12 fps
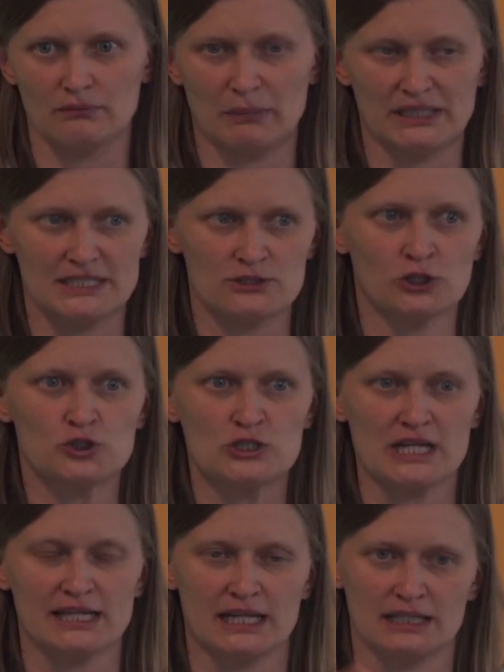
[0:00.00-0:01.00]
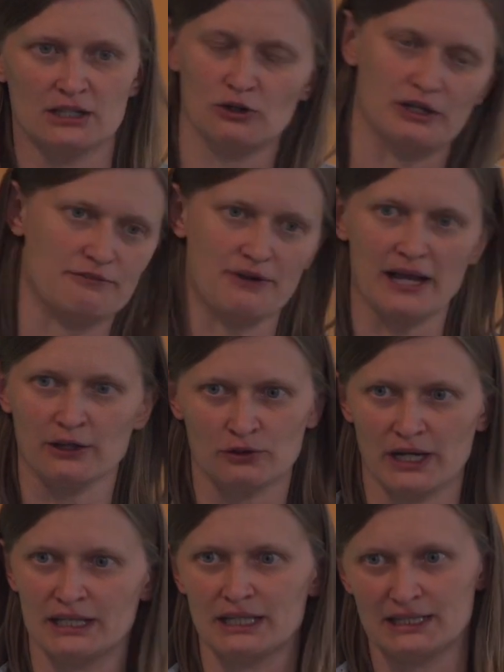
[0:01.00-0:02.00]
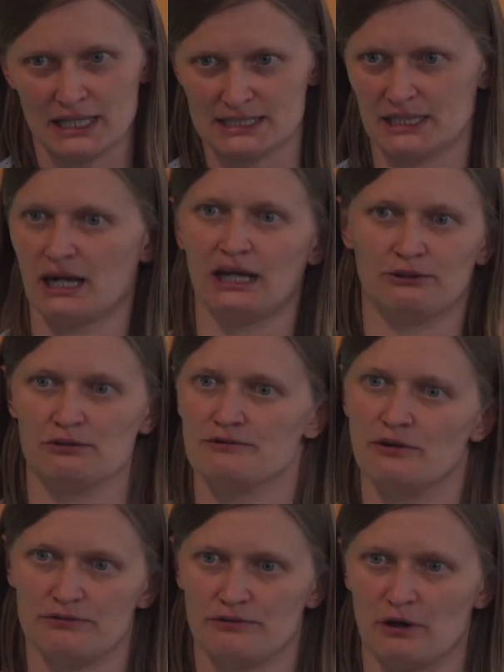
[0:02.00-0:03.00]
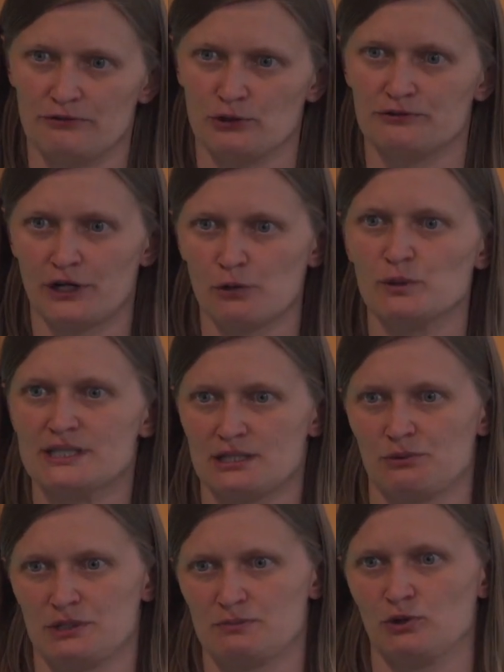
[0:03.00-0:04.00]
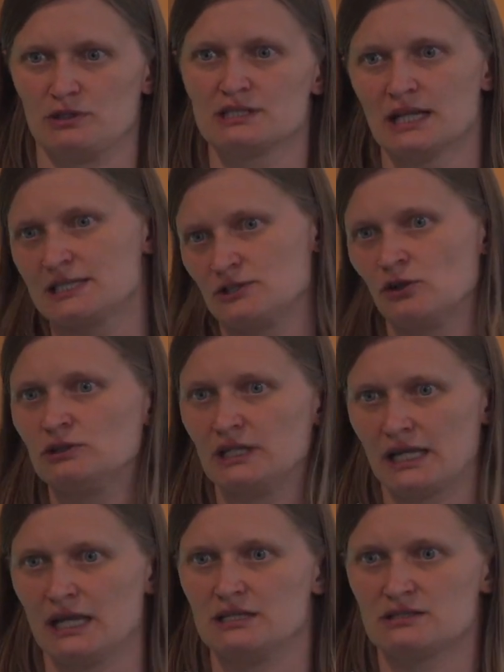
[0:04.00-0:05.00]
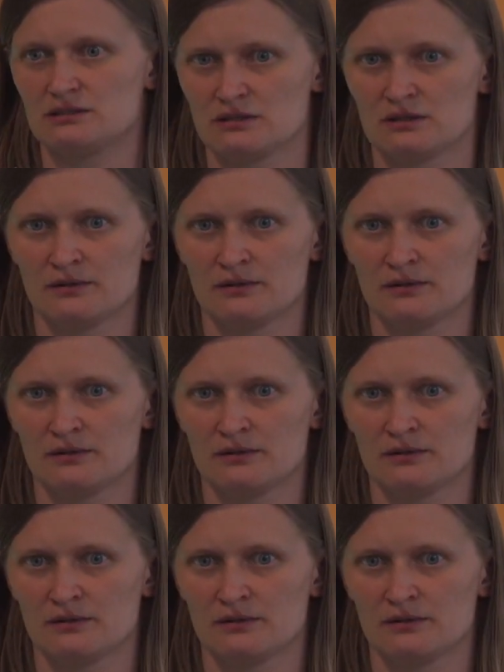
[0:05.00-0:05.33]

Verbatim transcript: But it's not to say that, okay, firing rate, and that's the cutoff of, of your frequency response. That's not the case.